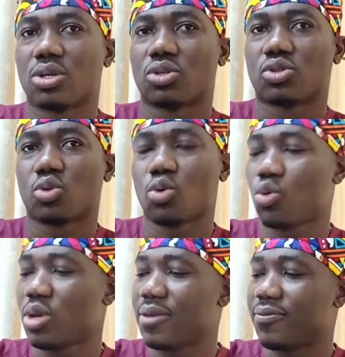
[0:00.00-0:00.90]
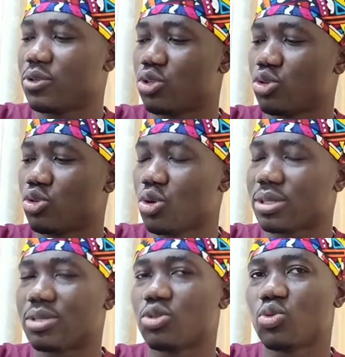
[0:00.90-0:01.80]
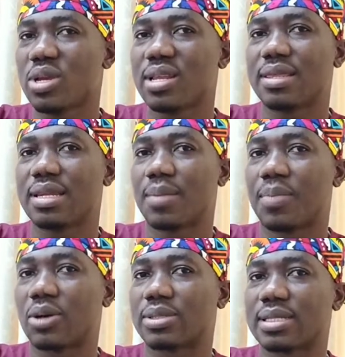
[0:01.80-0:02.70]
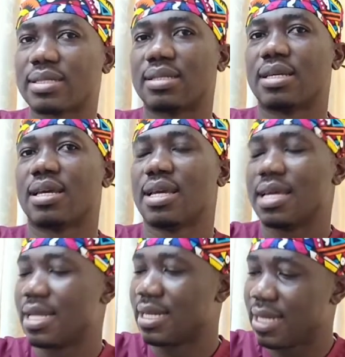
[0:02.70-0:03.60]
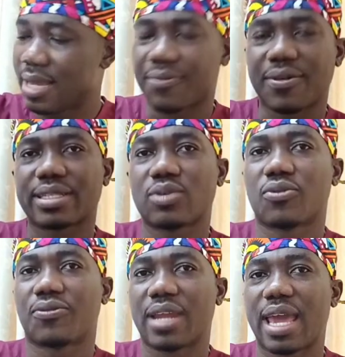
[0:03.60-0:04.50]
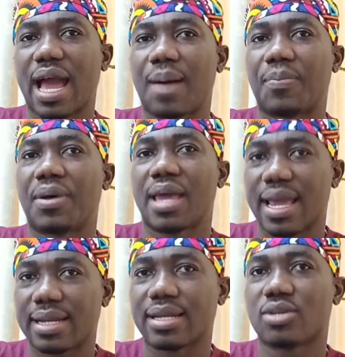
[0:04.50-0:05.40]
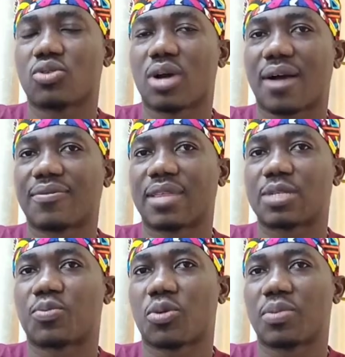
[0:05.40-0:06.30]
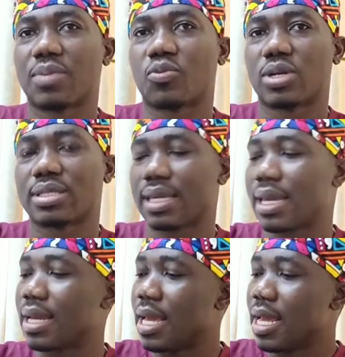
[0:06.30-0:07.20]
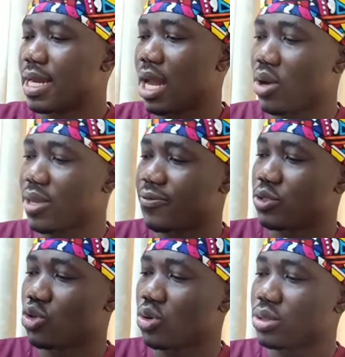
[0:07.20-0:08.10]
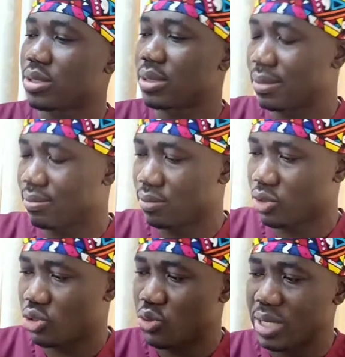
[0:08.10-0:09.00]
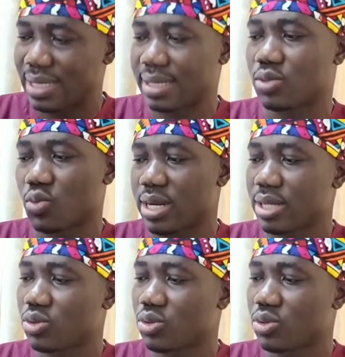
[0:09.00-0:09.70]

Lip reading: So if you do not do anything about it, the infection will flare up and then you have that problem once again. Now if you don't treat it, when